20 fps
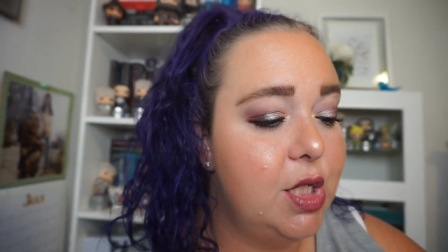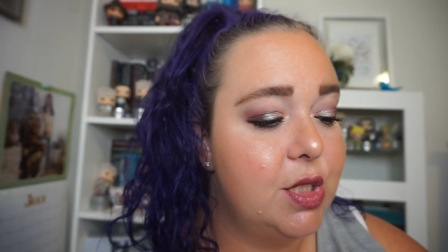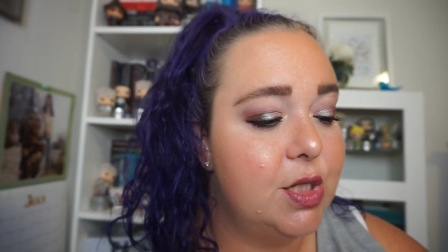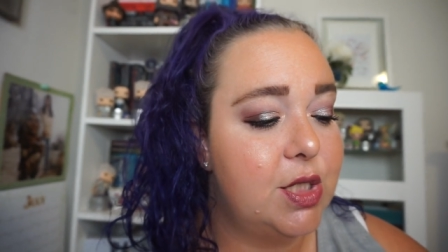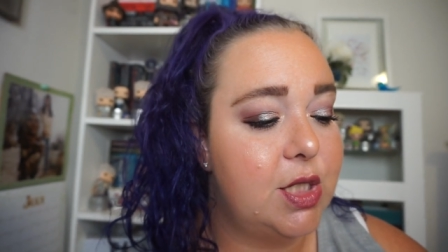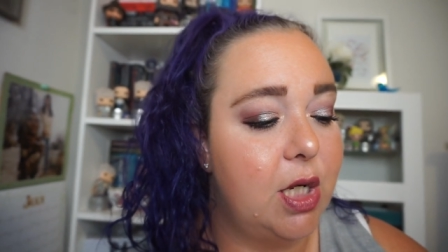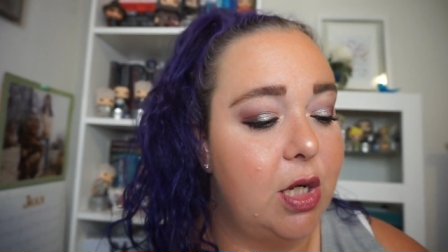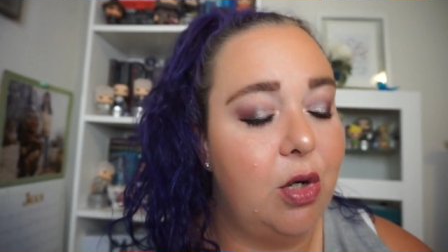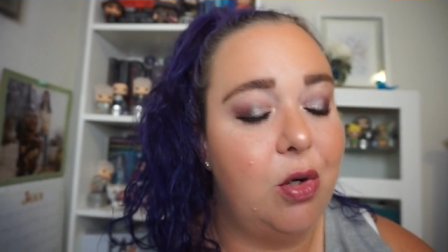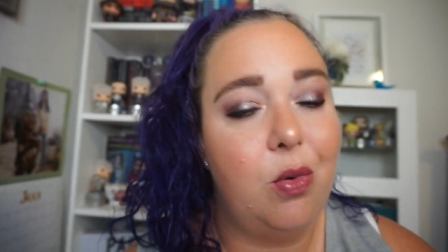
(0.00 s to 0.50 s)

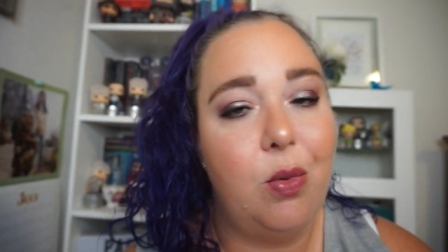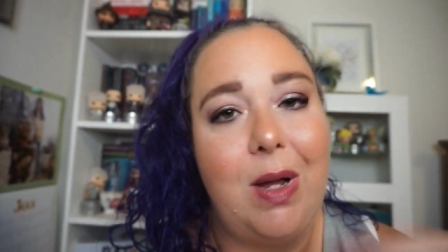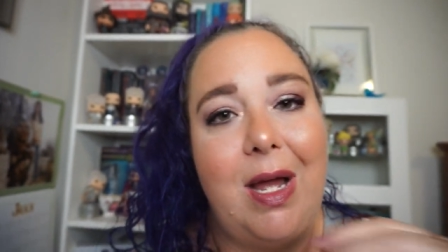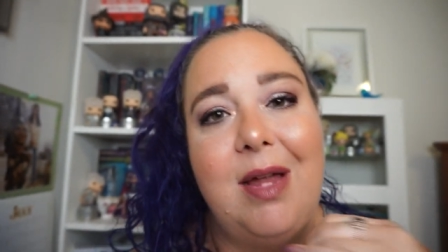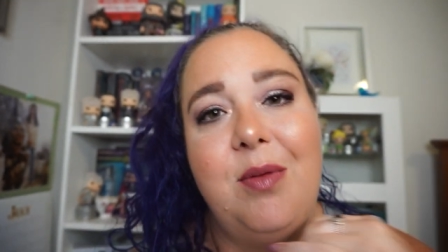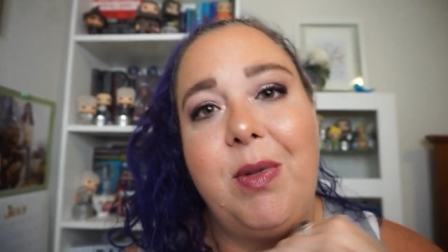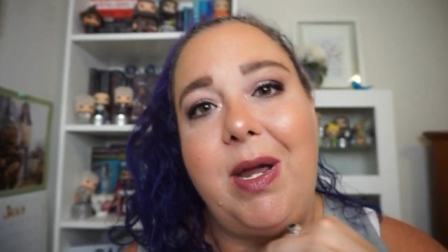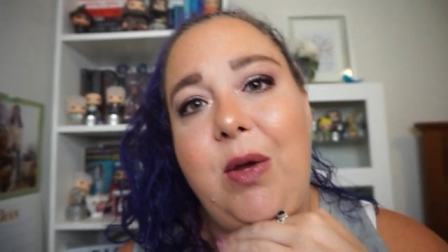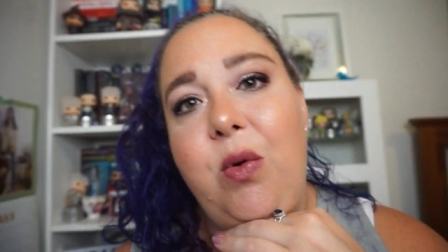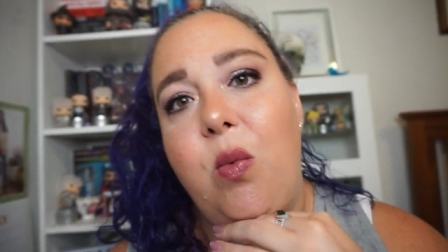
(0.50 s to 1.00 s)
So
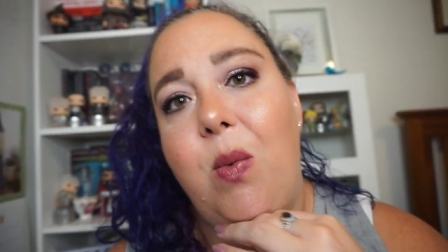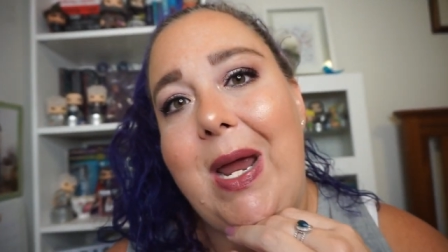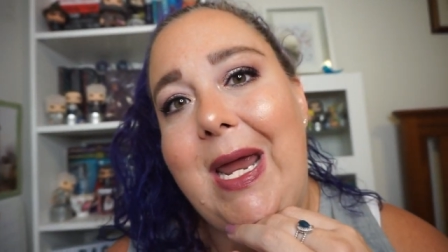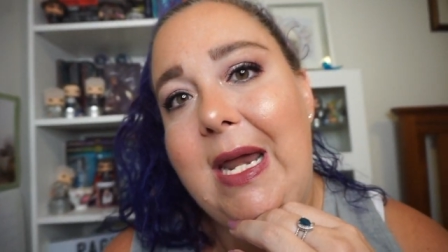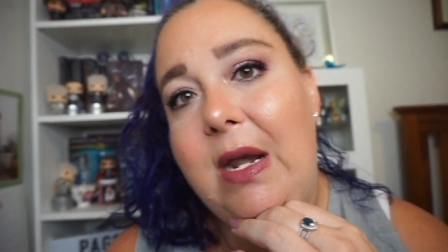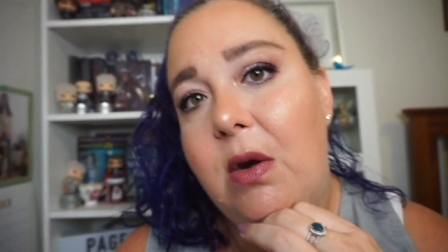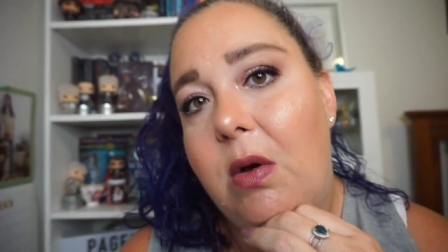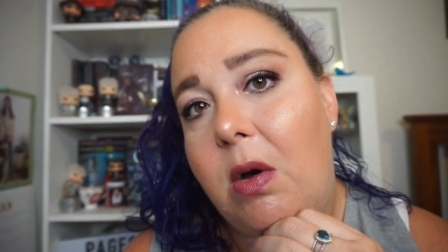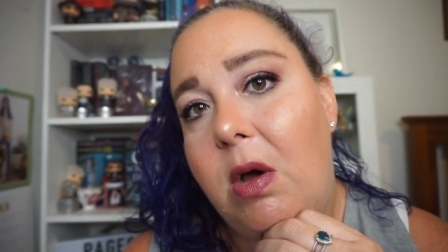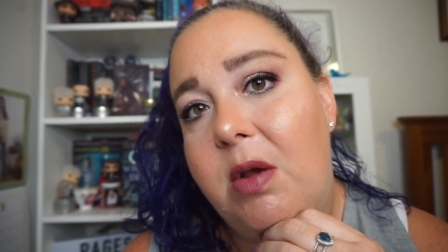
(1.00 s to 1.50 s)
I might
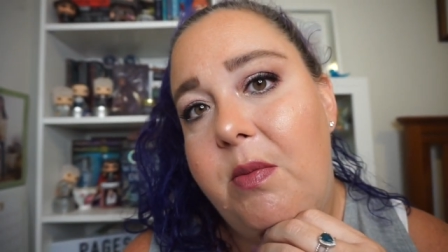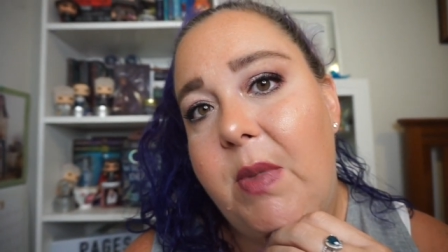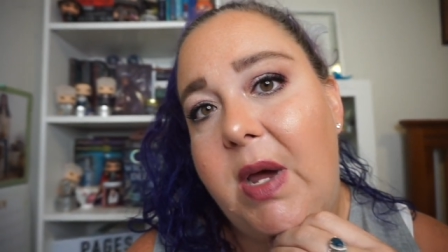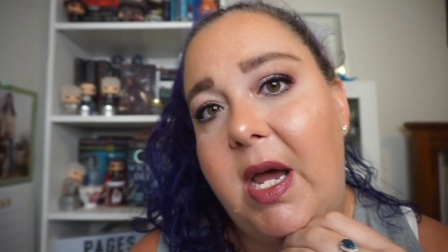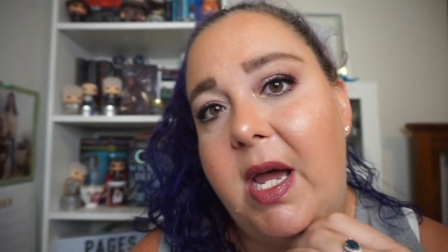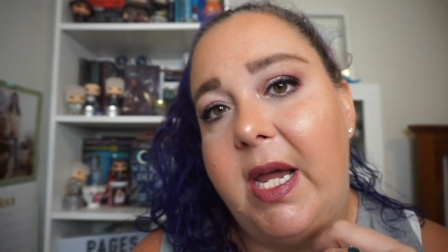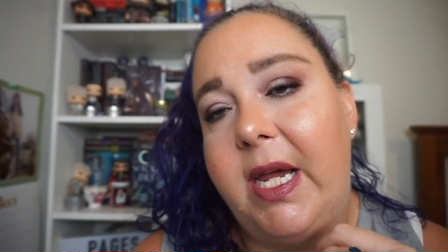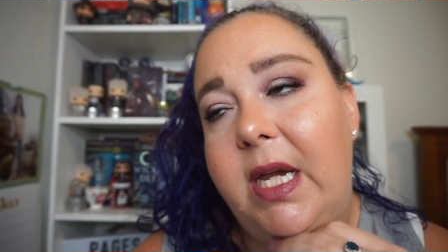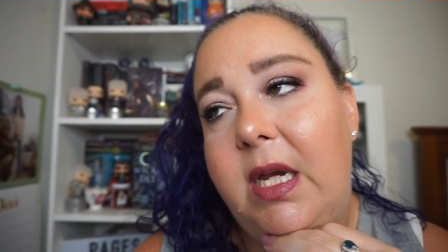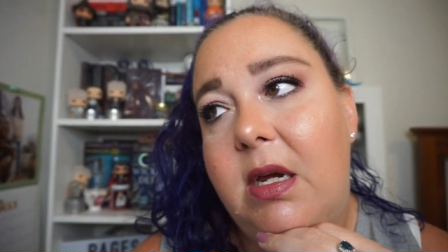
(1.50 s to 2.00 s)
wait on
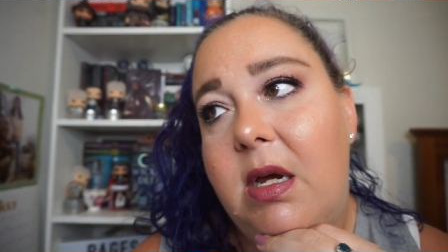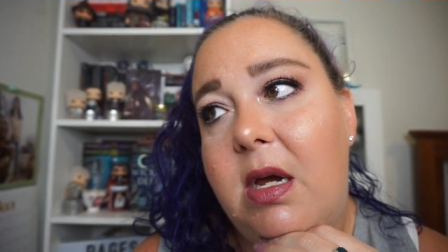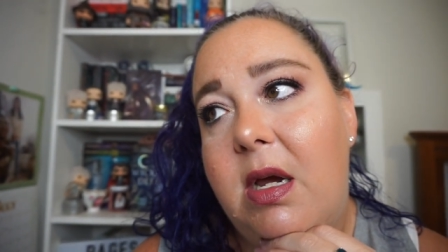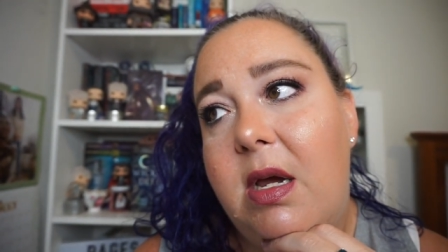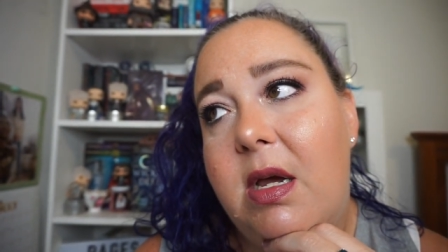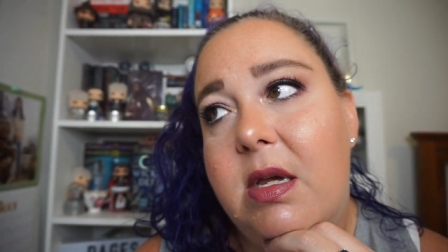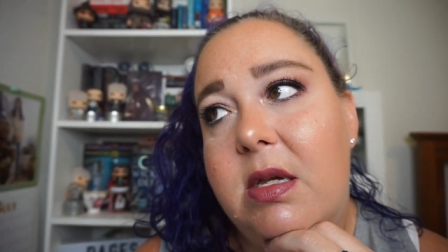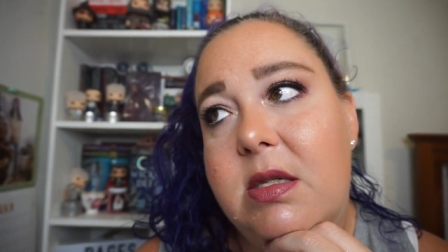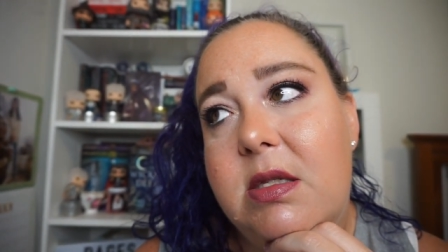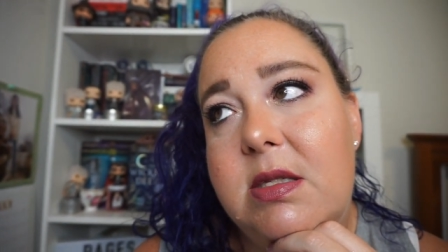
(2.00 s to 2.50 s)
my
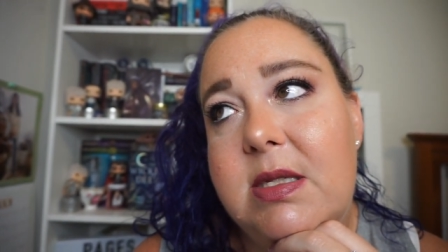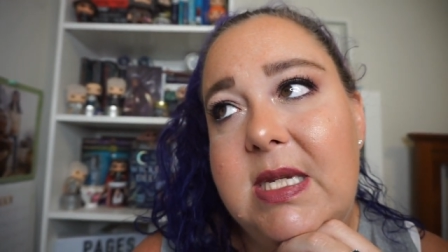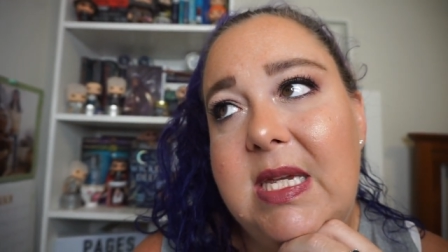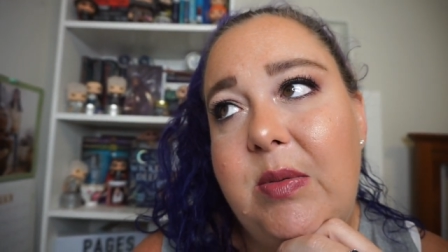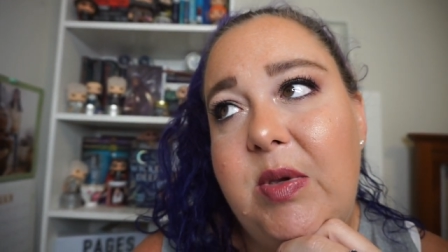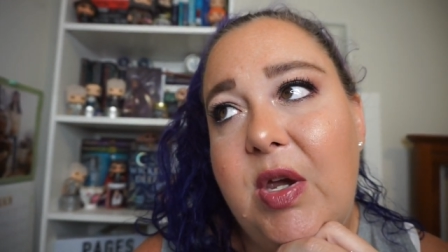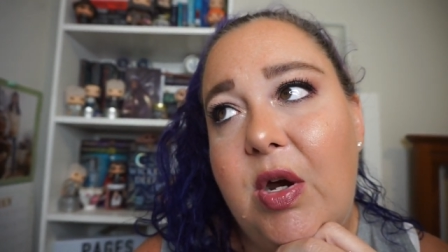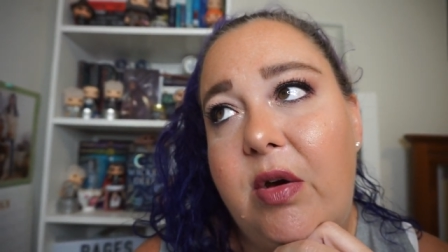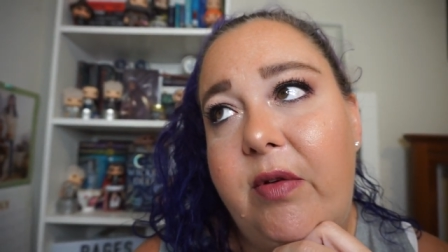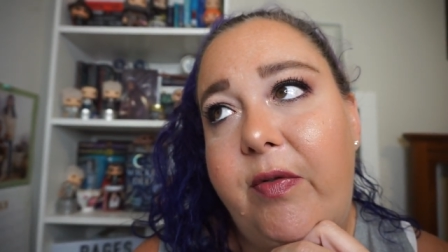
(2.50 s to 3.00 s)

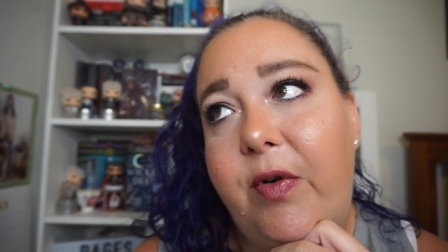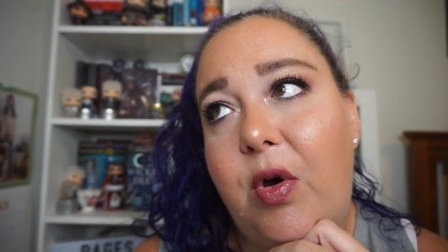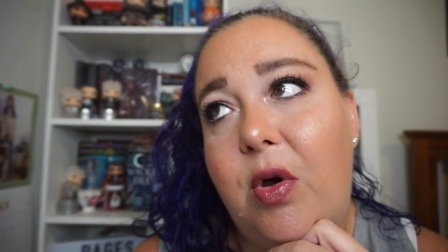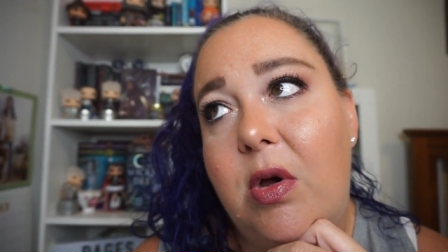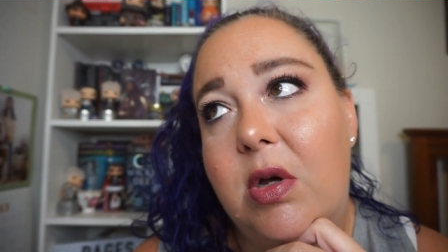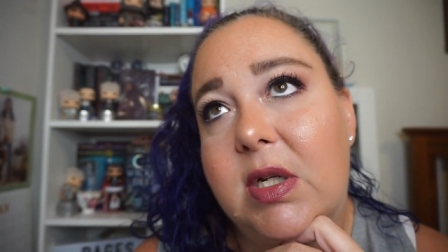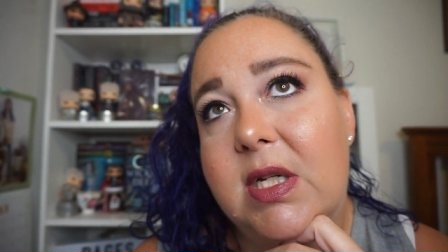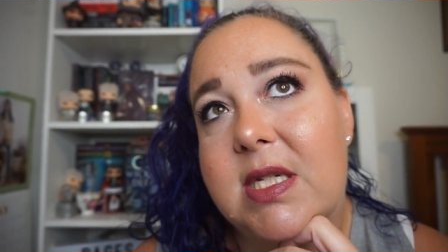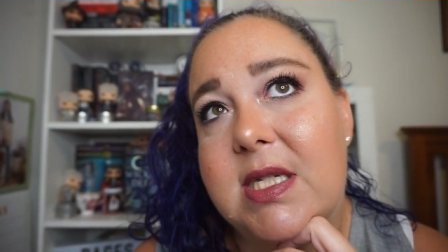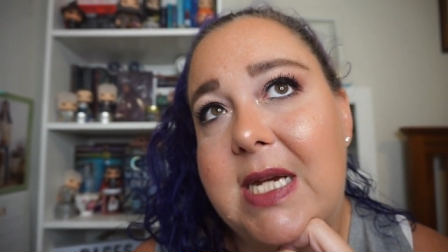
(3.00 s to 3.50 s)
TBR for
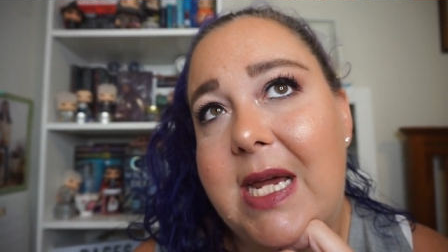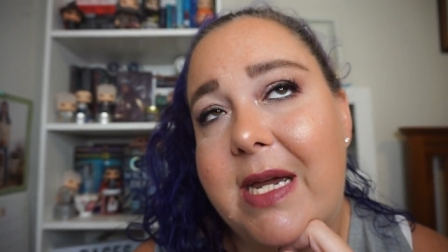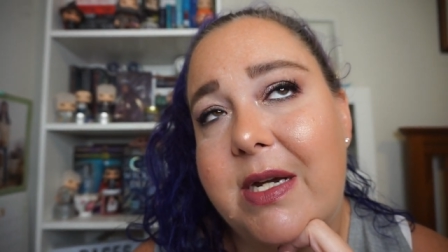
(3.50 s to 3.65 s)
August,